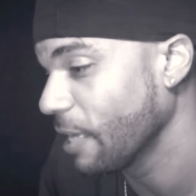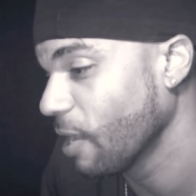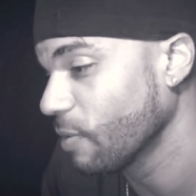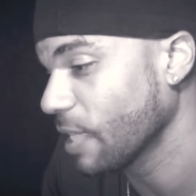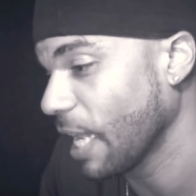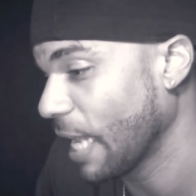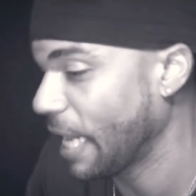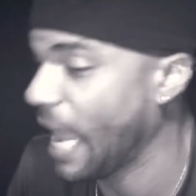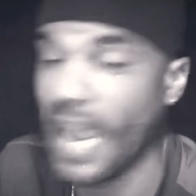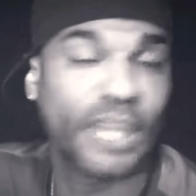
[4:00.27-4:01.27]
you know what I'm saying?
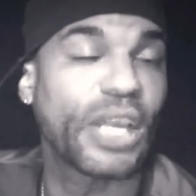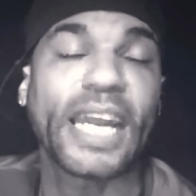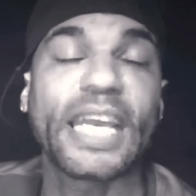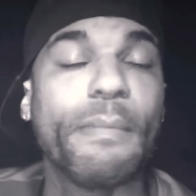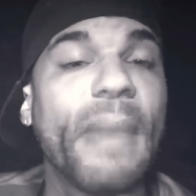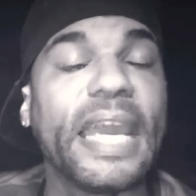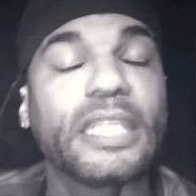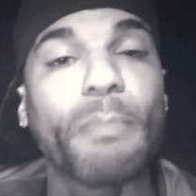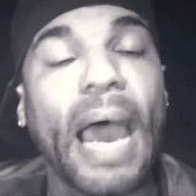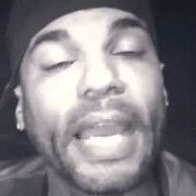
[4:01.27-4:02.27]
And I ain't trying to get
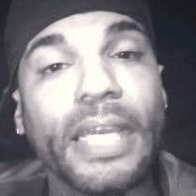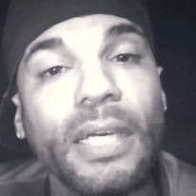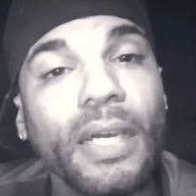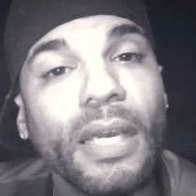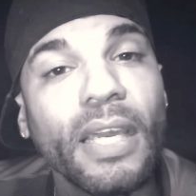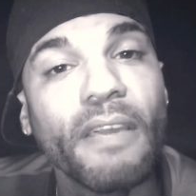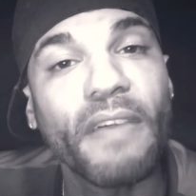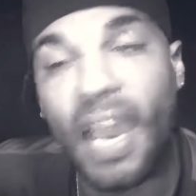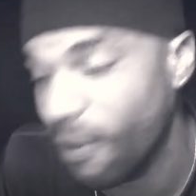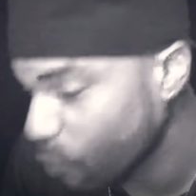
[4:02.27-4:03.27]
maced by you if
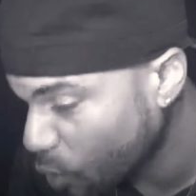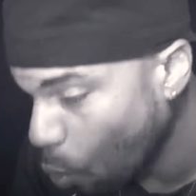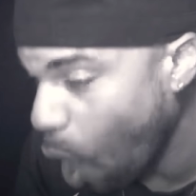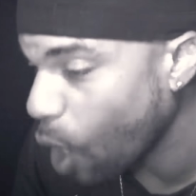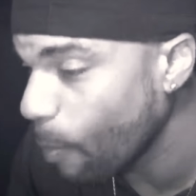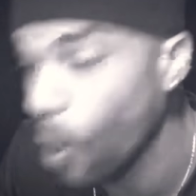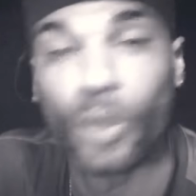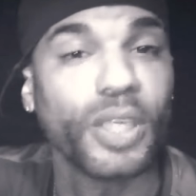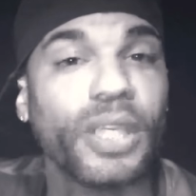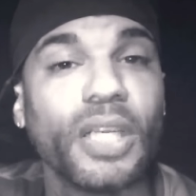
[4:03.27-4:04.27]
I was to walk up
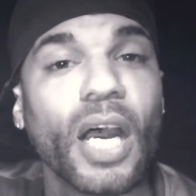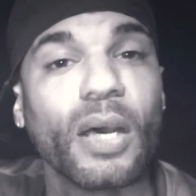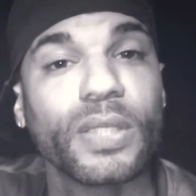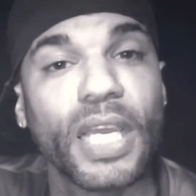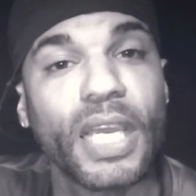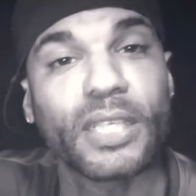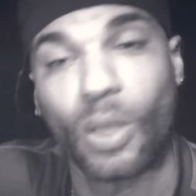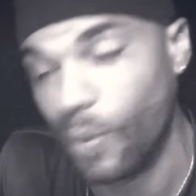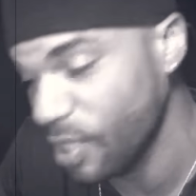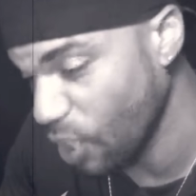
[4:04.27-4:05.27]
on you, you know what I'm saying?
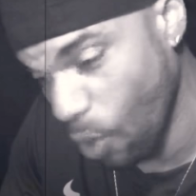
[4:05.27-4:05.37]
So we just